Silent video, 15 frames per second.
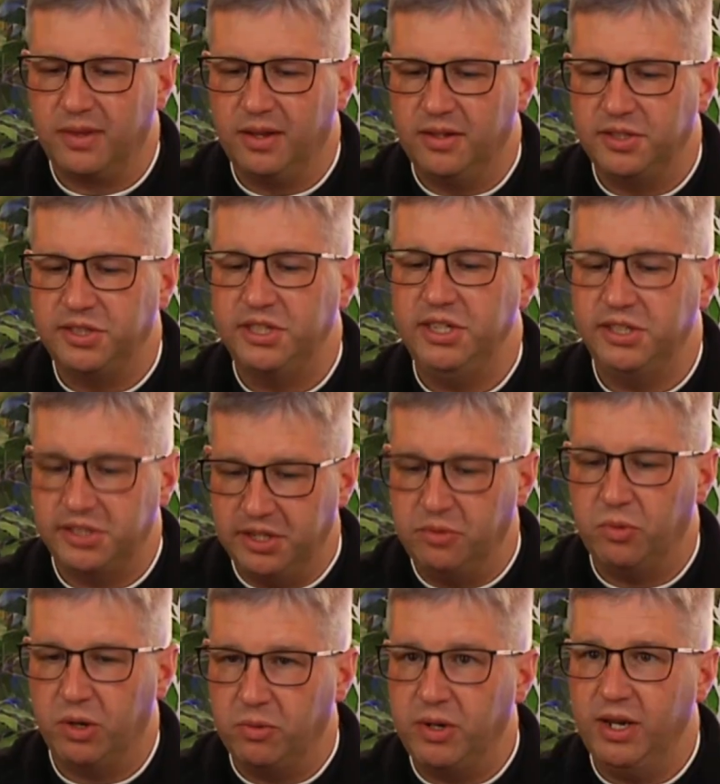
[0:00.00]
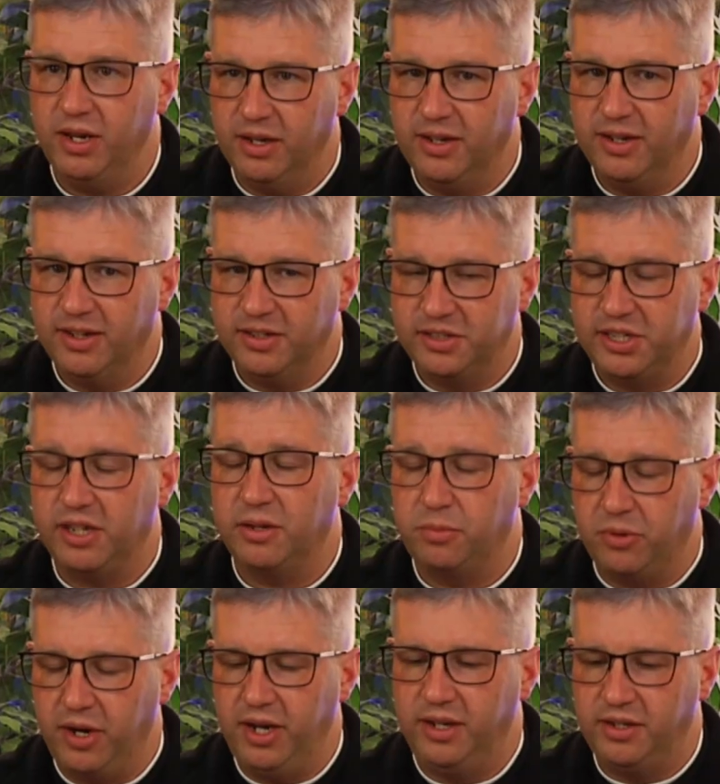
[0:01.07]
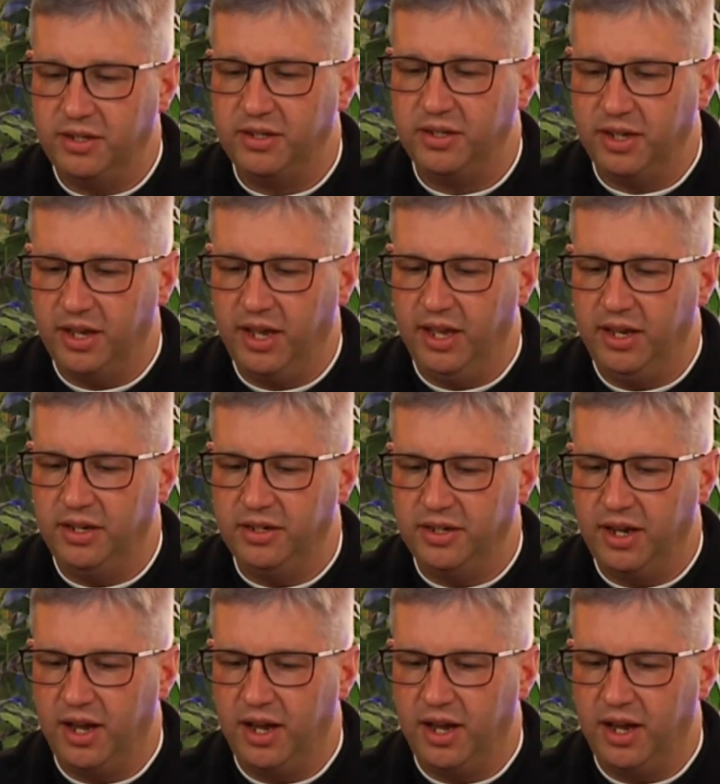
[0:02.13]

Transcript: season where we celebrate and